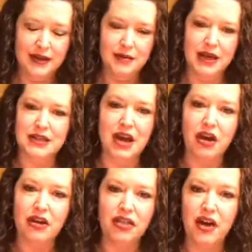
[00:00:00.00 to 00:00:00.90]
because
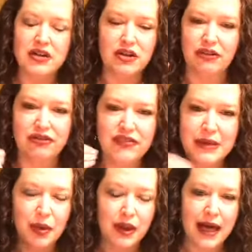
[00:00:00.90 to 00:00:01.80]
our thoughts are
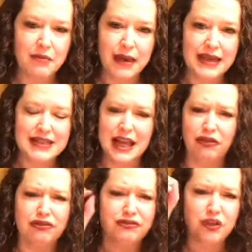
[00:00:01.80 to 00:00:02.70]
feeble at best, they are
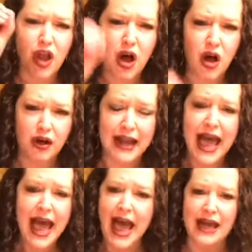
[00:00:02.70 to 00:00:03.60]
flawed
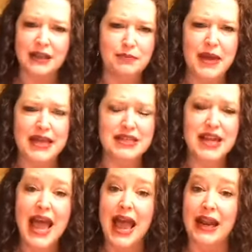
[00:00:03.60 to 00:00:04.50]
at best,
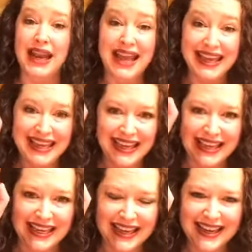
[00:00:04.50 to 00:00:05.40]
and
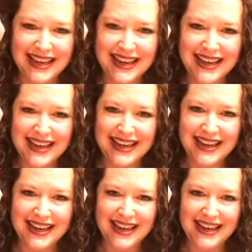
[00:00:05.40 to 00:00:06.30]
He
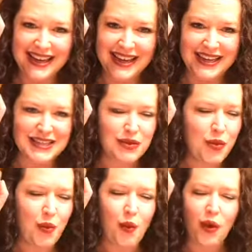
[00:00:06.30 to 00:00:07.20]
is
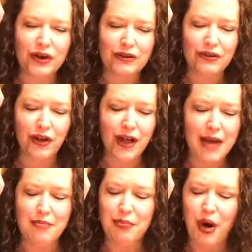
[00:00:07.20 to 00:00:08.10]
wonderful
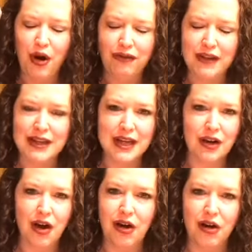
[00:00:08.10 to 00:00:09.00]
and perfect in
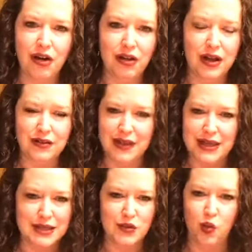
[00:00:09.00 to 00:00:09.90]
all of
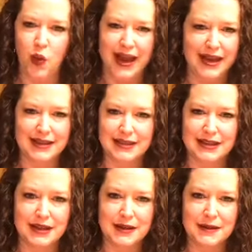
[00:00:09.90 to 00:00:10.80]
His ways.